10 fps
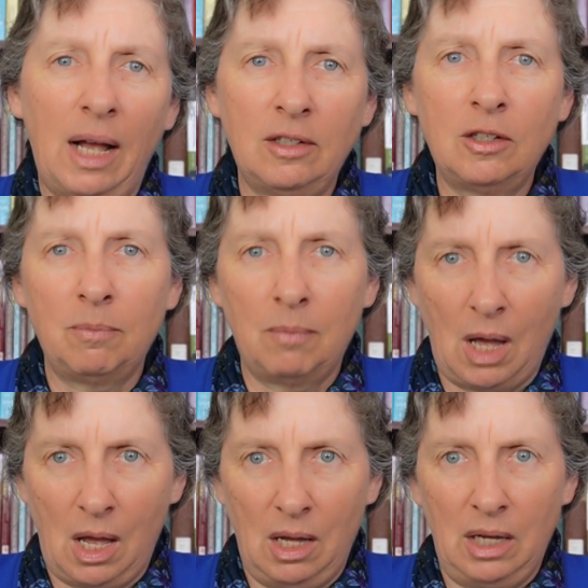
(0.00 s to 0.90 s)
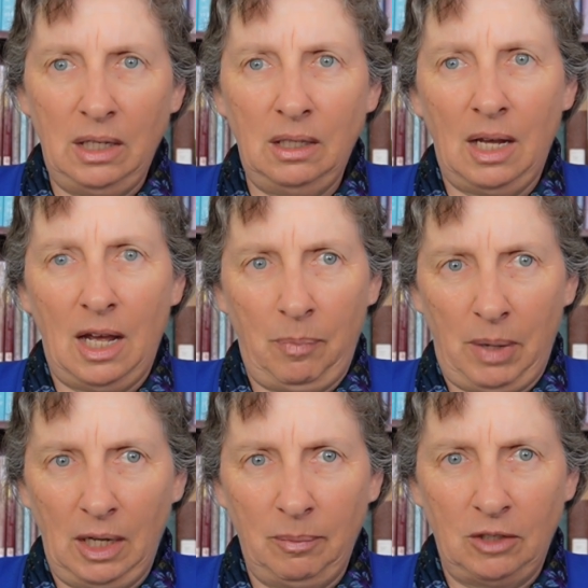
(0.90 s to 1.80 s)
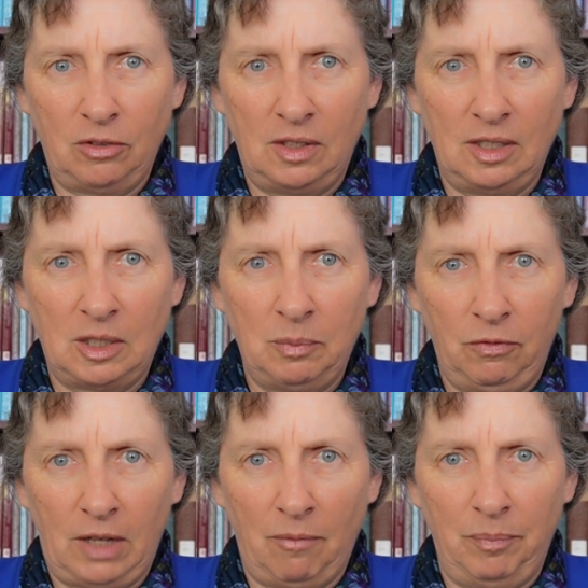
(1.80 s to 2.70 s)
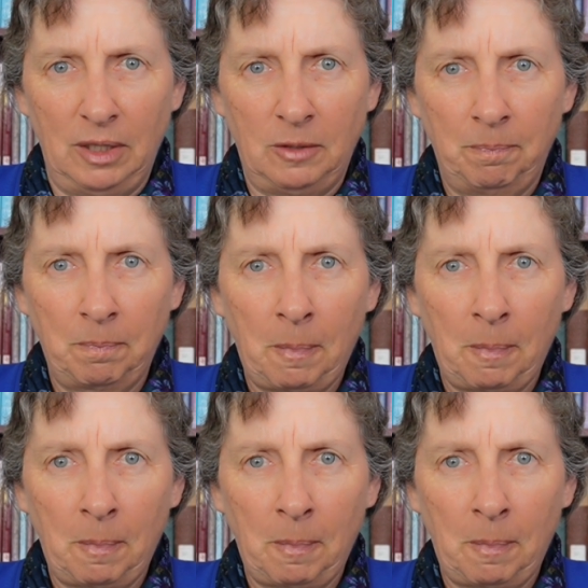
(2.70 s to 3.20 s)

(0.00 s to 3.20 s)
undermine our parliamentary system of government.